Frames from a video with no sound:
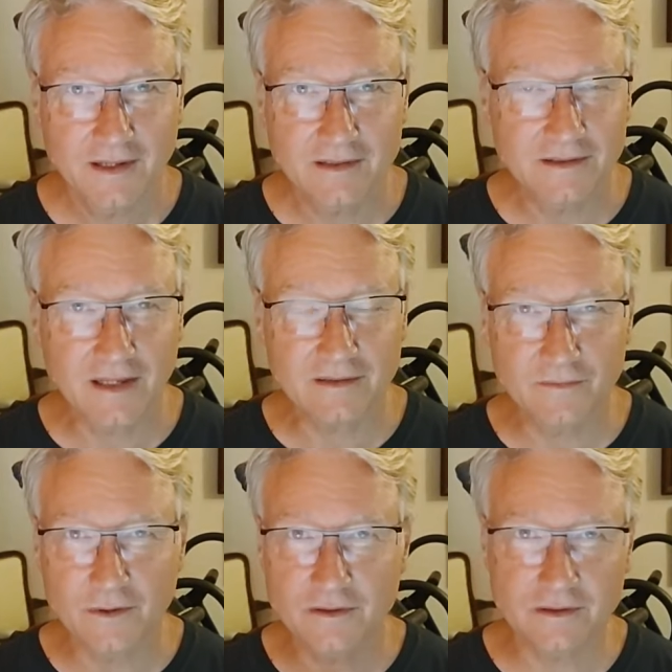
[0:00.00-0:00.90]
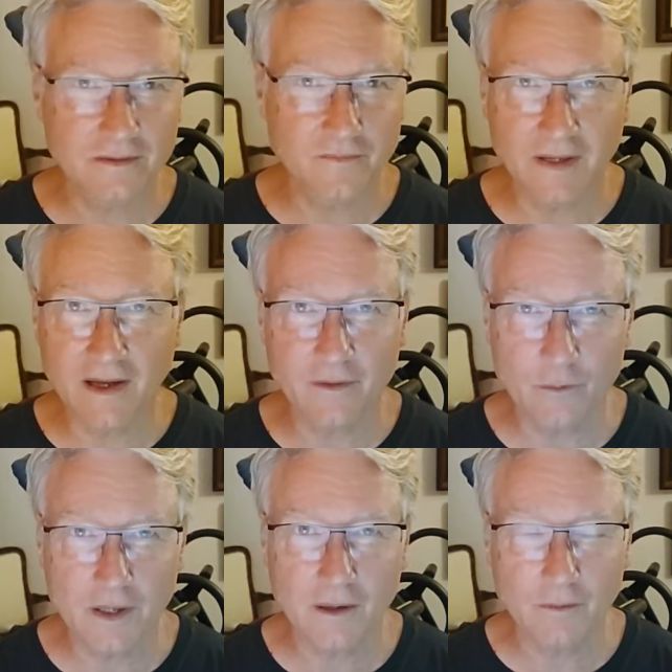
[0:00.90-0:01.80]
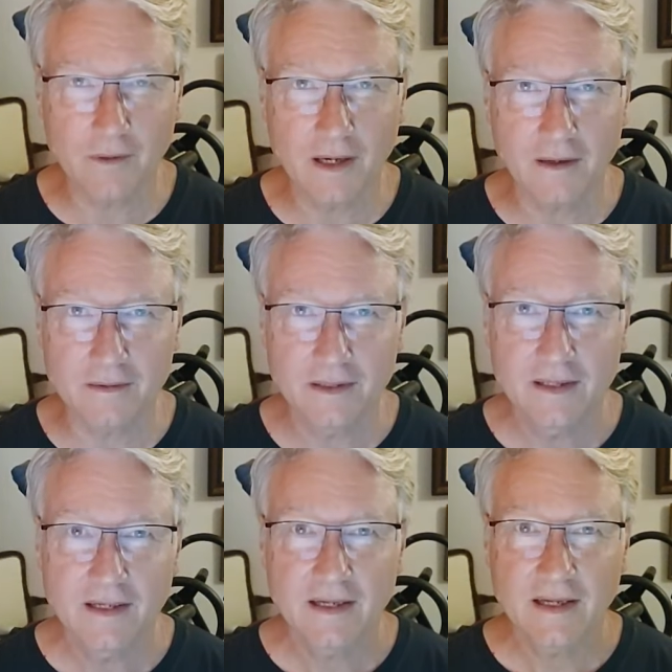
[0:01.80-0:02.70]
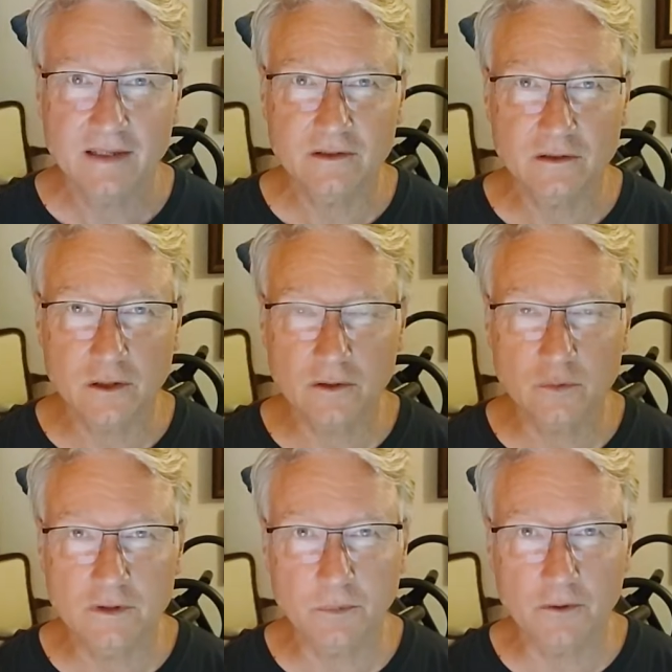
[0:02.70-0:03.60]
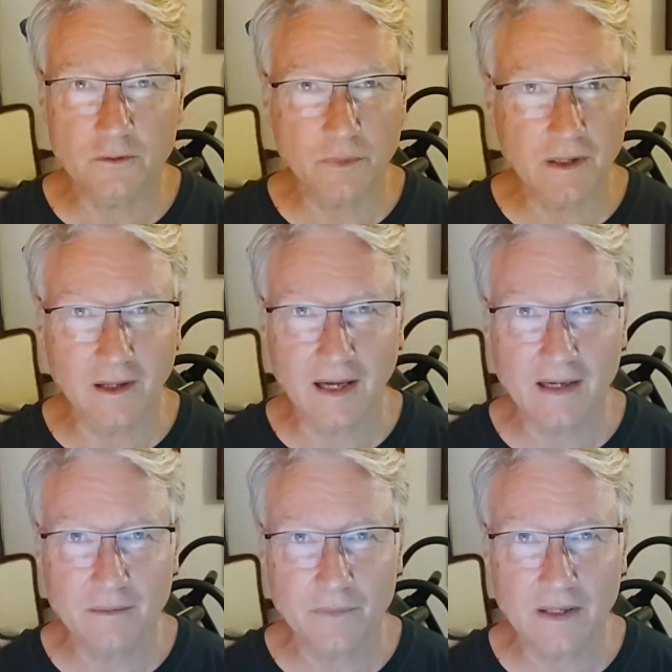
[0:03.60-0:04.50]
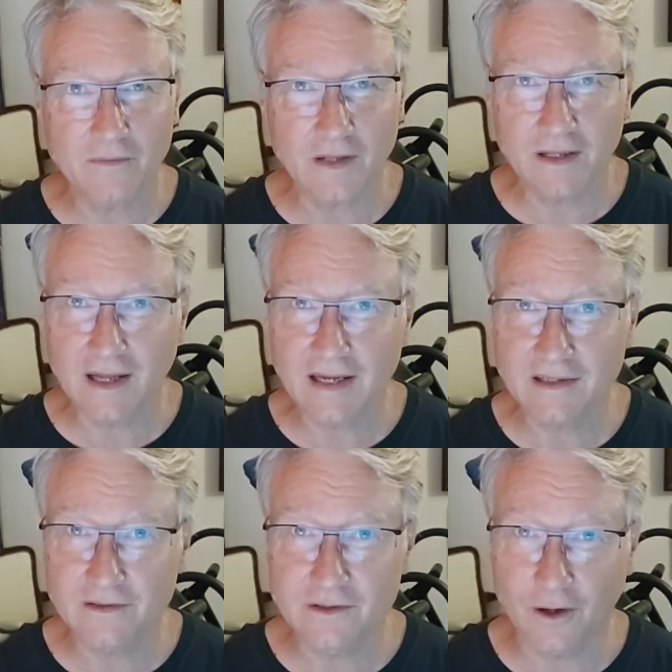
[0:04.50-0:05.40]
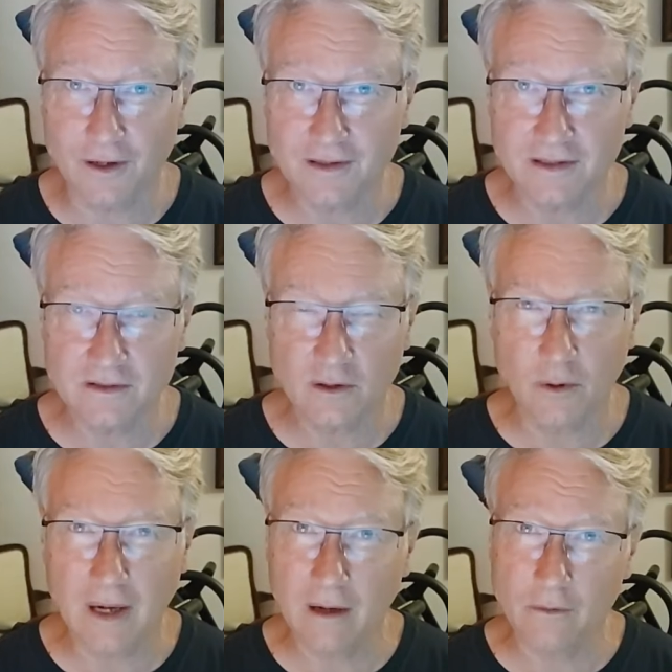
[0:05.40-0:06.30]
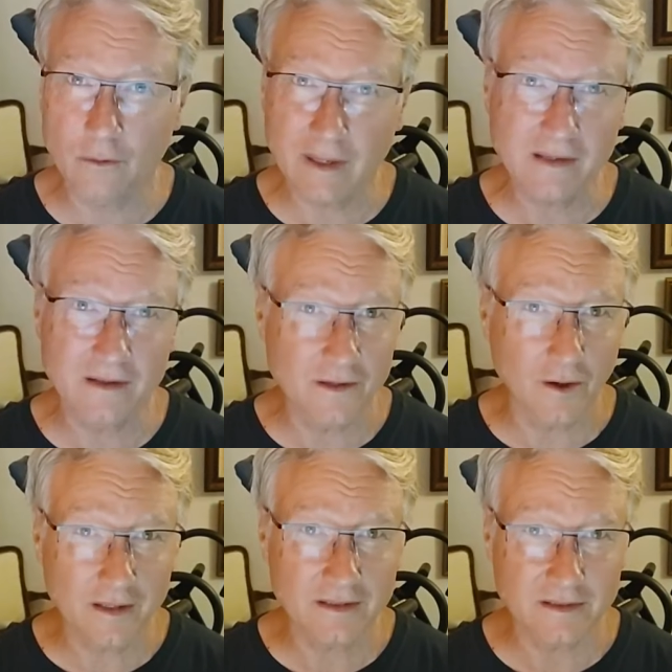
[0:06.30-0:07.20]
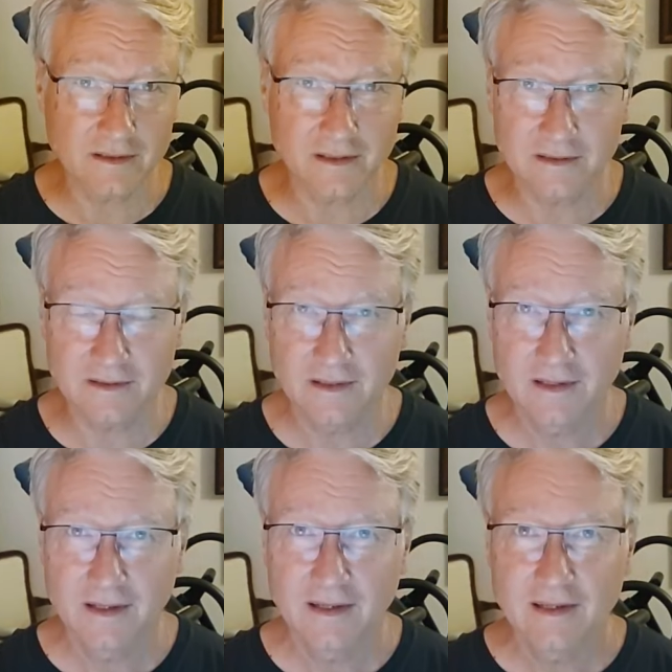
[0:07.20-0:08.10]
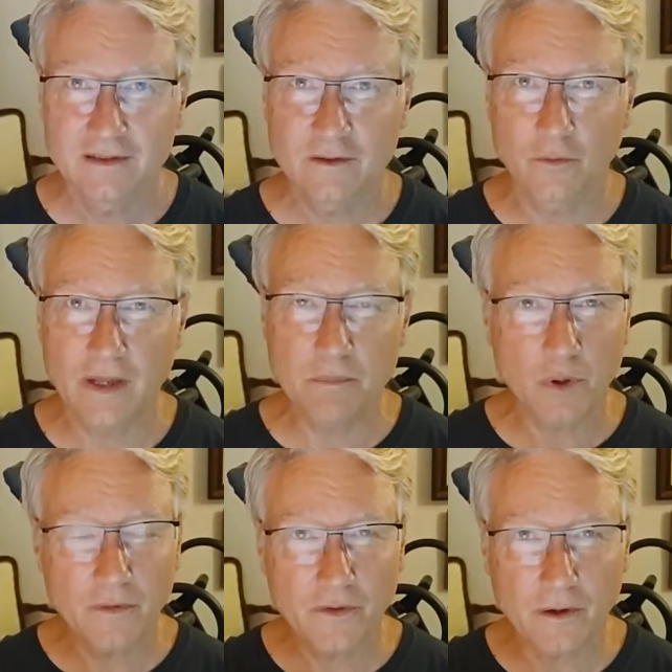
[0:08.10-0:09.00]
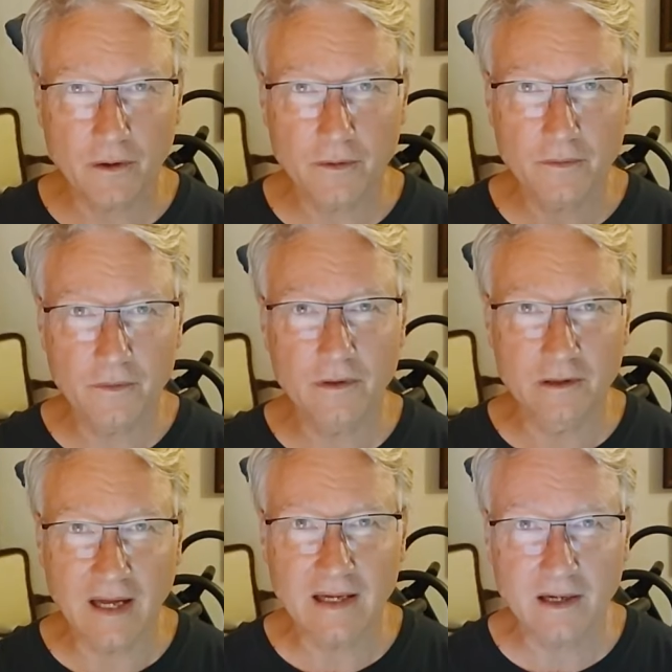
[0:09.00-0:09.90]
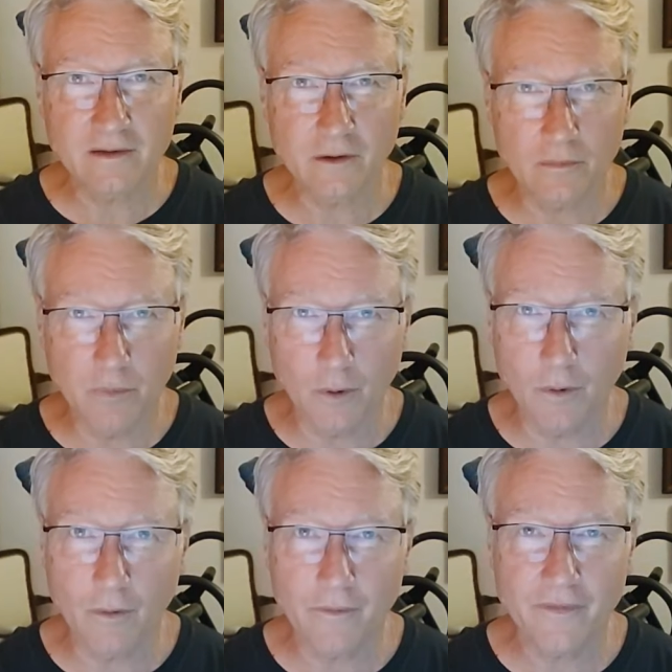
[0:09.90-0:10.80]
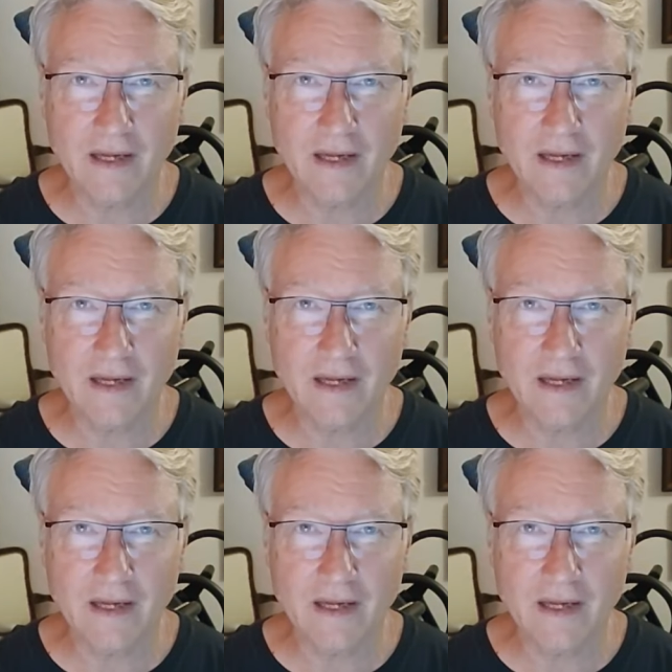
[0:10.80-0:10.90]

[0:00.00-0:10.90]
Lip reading: It's not the verse the other way around. It's the church was supposed to be the light. But if the light is darkness, oh, how great the darkness is. So they put their light under a bowl.